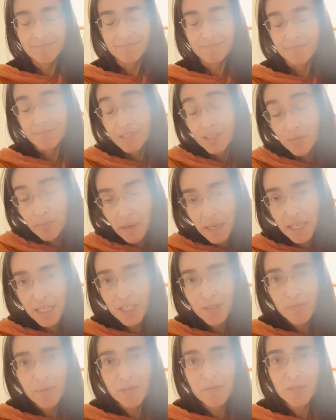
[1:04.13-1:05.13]
it's my
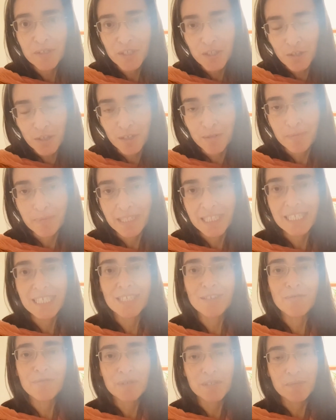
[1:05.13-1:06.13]
experience, not a
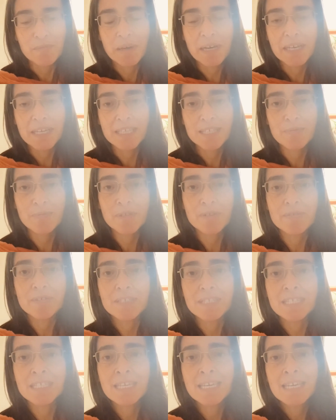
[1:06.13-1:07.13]
belief, it's my
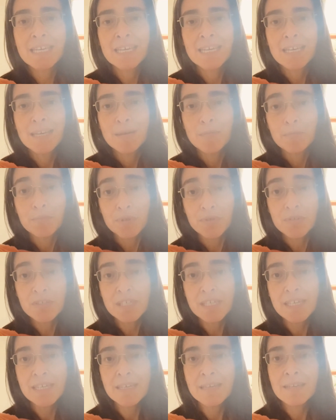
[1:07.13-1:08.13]
experience.
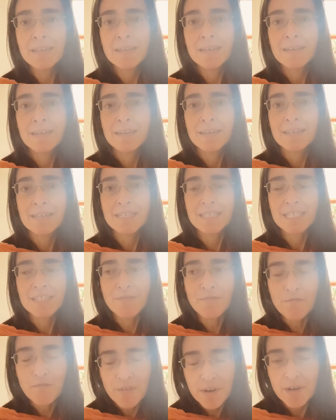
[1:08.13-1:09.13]
Beauty is a
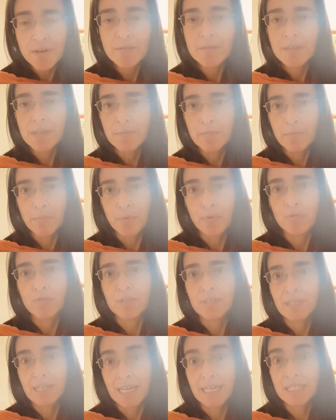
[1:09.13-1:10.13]
very
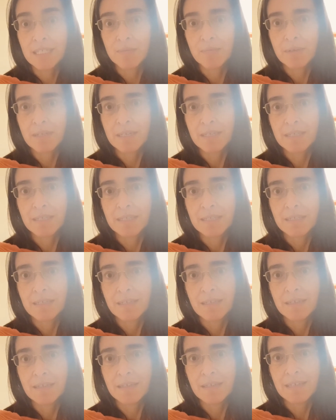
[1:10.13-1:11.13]
important aspect
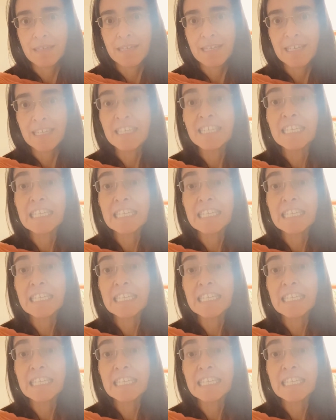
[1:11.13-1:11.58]
in the